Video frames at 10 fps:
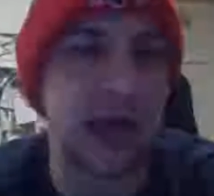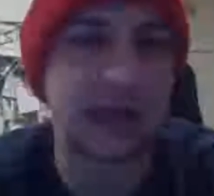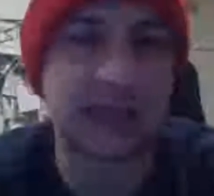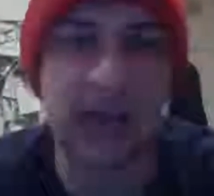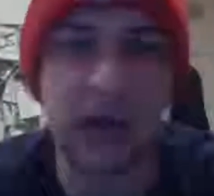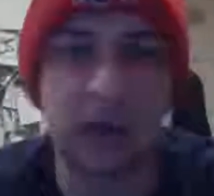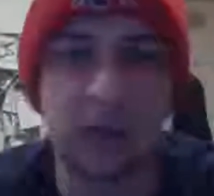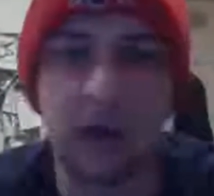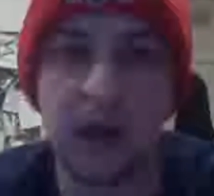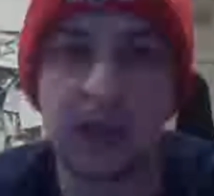had on the
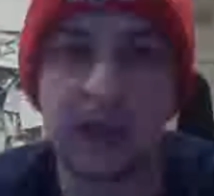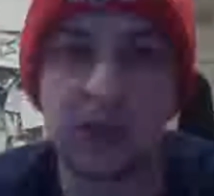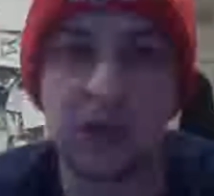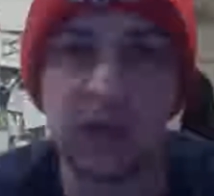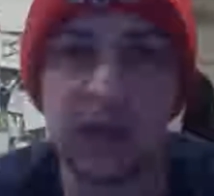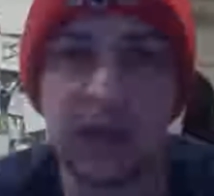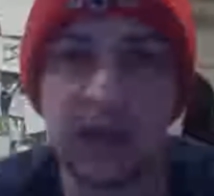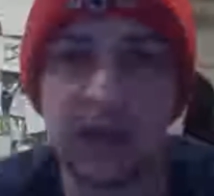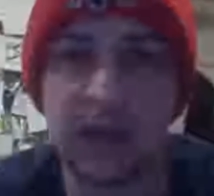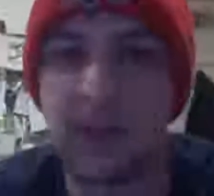Rockets, not only
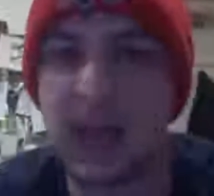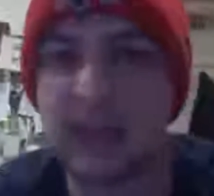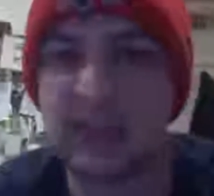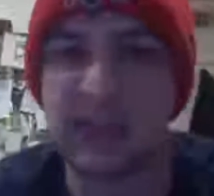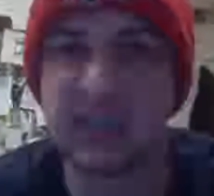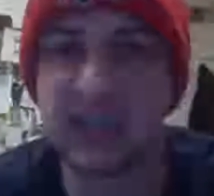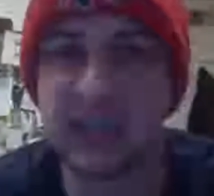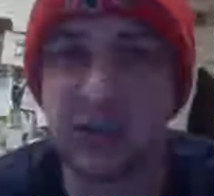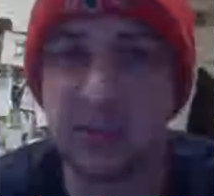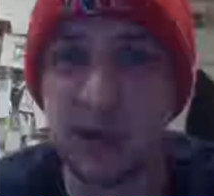getting them back into
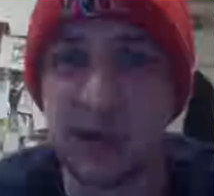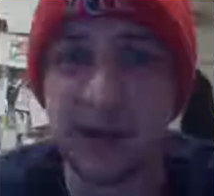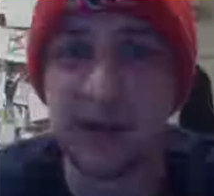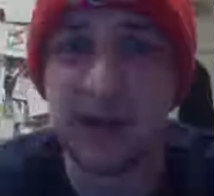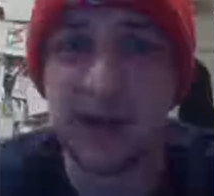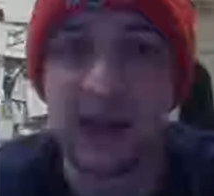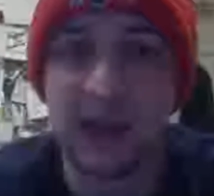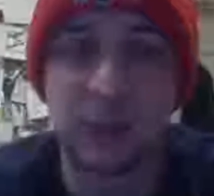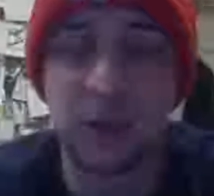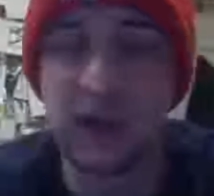contention, but
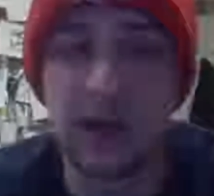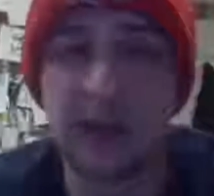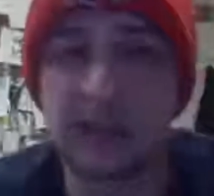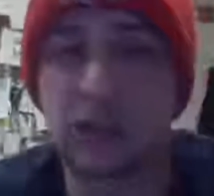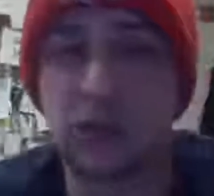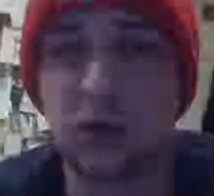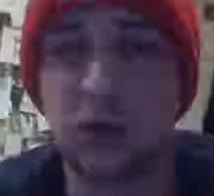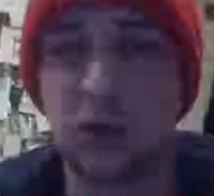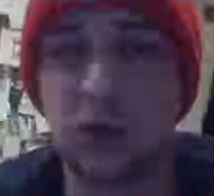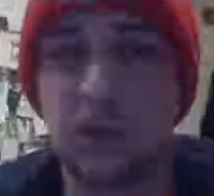he's putting out
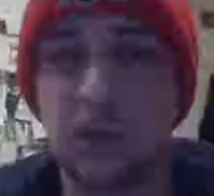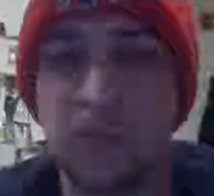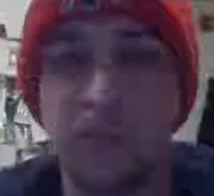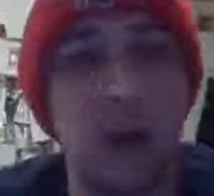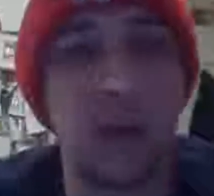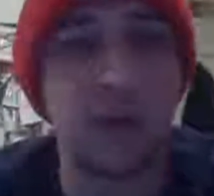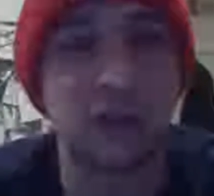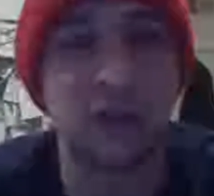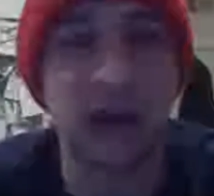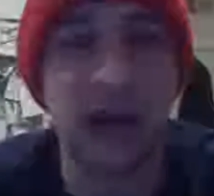historical numbers
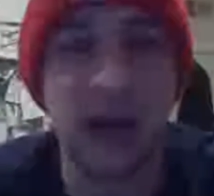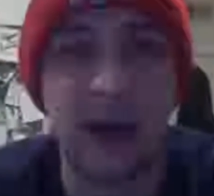right now.